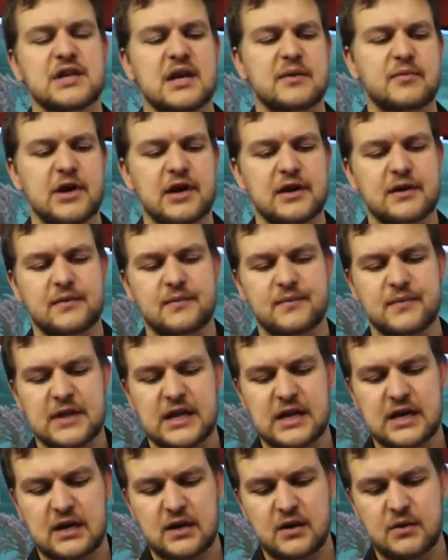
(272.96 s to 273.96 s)
J braid.
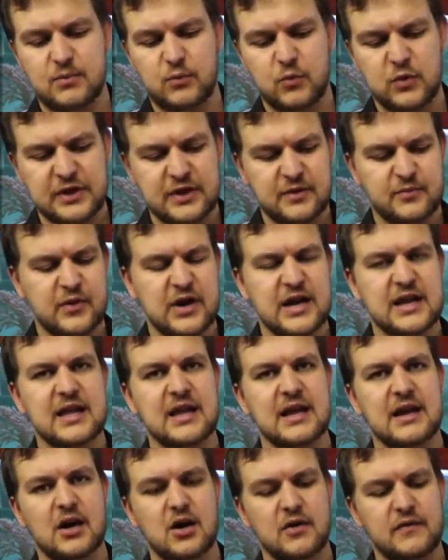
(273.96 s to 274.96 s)
Now, with it
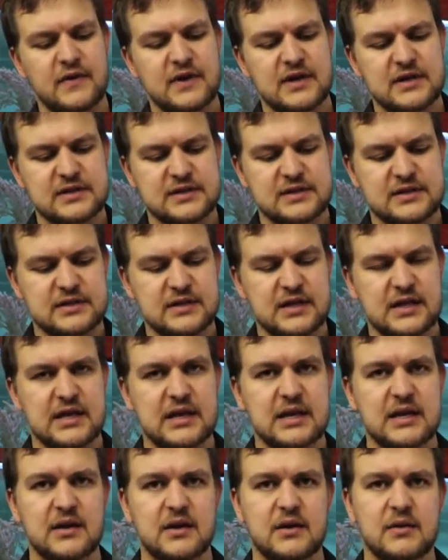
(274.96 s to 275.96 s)
breaking over its
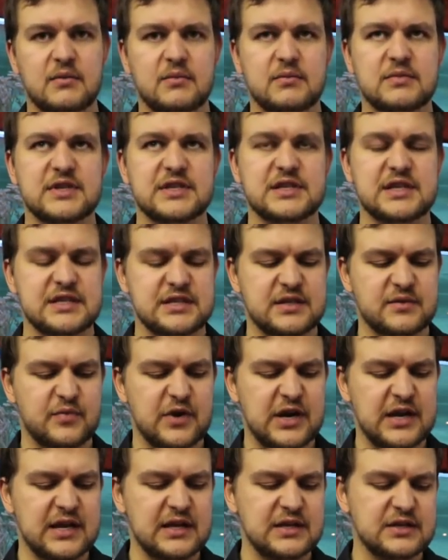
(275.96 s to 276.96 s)
suggested
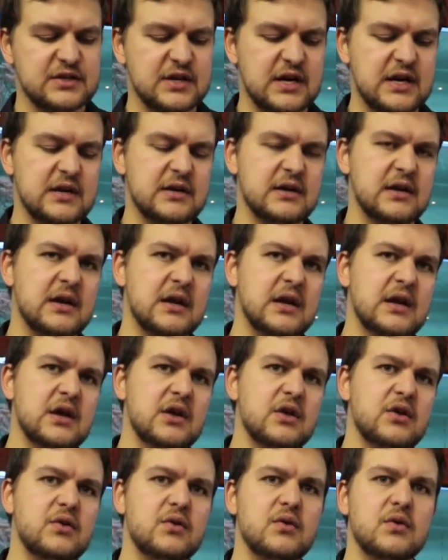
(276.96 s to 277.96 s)
breaking strain,
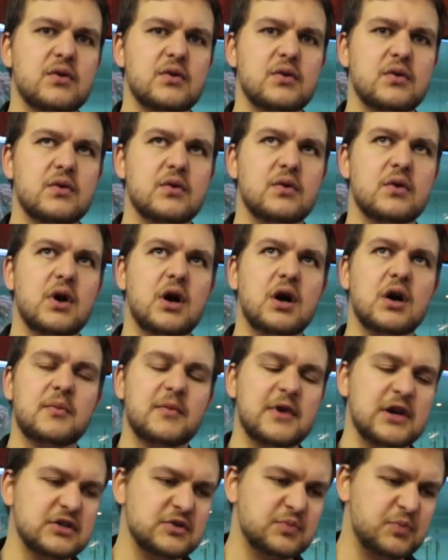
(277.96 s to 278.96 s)
you are going
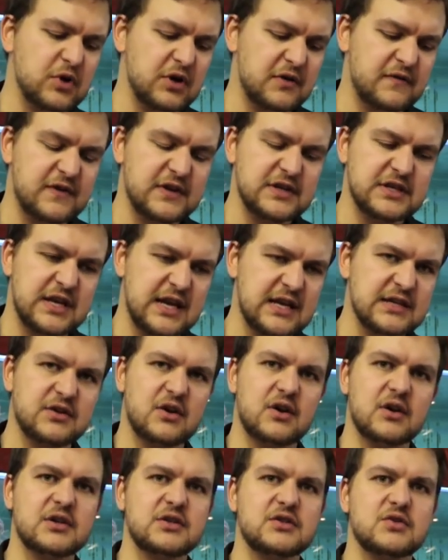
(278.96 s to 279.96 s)
to be able to pull a fish as
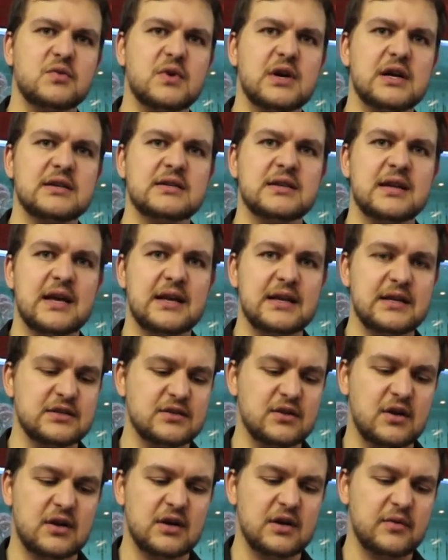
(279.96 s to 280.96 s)
hard as you want, and
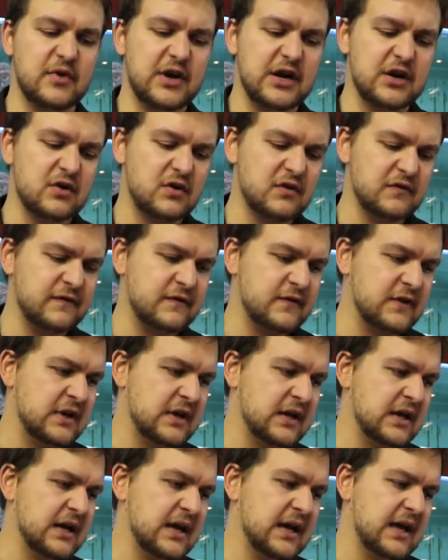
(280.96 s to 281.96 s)
he's not going to break off.
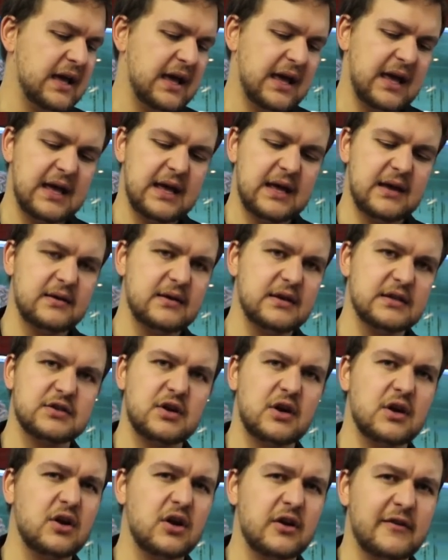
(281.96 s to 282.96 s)
And it's
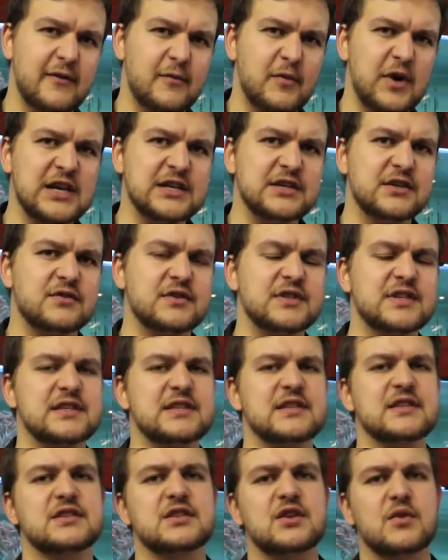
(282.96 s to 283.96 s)
got a lot of abrasion
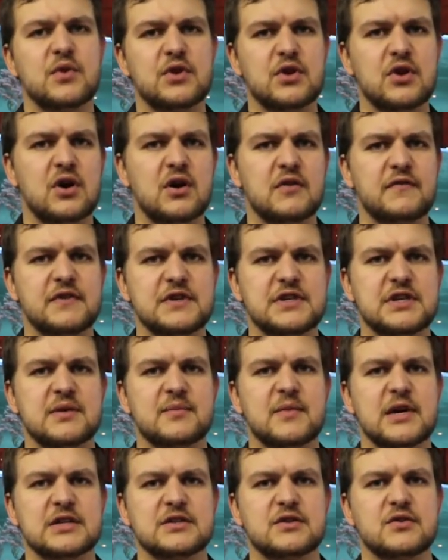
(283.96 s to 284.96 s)
resistance, so when you are fishing
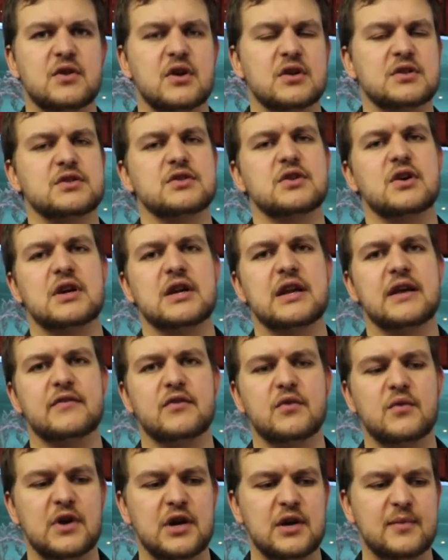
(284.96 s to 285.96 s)
amongst the rocks, you're not going to
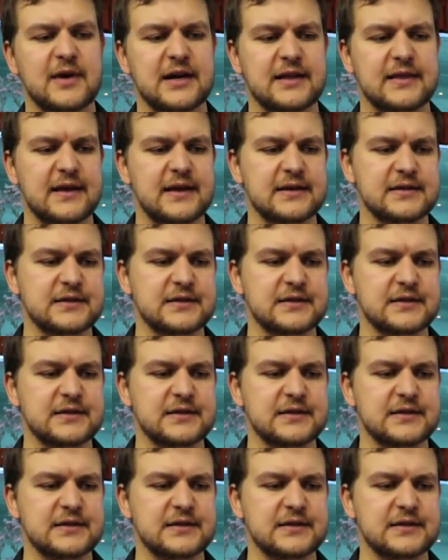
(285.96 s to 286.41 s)
have to worry about